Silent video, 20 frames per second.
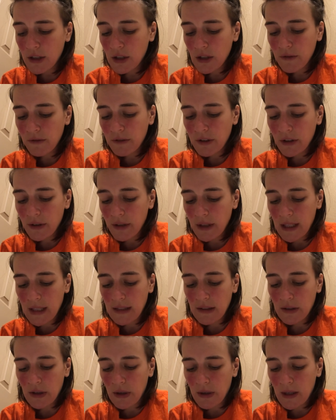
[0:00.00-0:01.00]
of fluid is
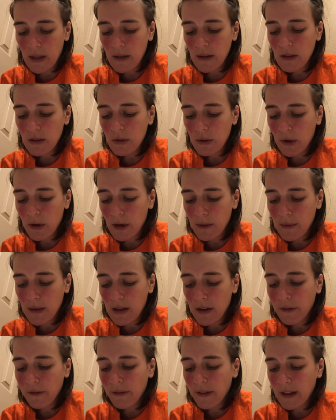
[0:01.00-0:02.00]
noted in the scrotum and
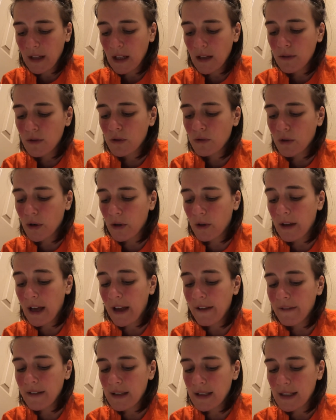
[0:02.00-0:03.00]
a feeling of scrotal
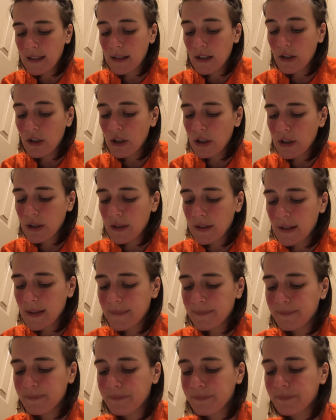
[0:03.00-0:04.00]
heaviness occurs.
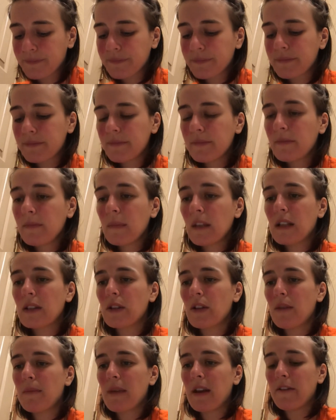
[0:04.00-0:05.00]
So
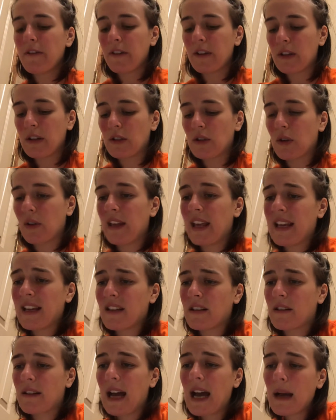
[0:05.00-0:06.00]
they might feel a dull ache in
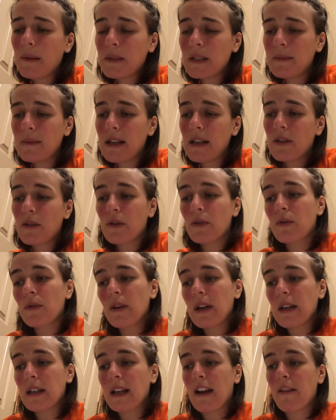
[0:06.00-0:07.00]
their abdomen or
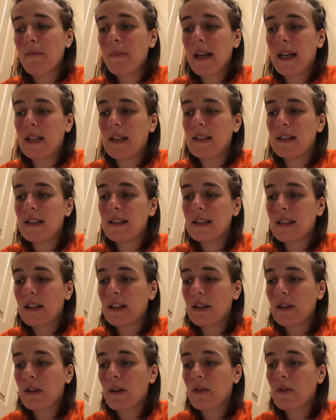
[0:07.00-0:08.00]
groin and have pain in
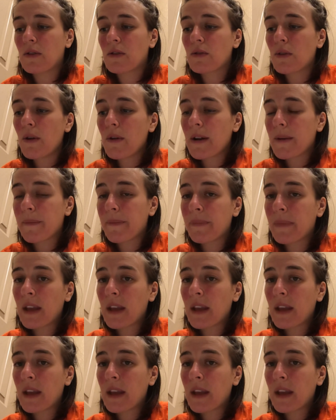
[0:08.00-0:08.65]
testicular or the scrotum.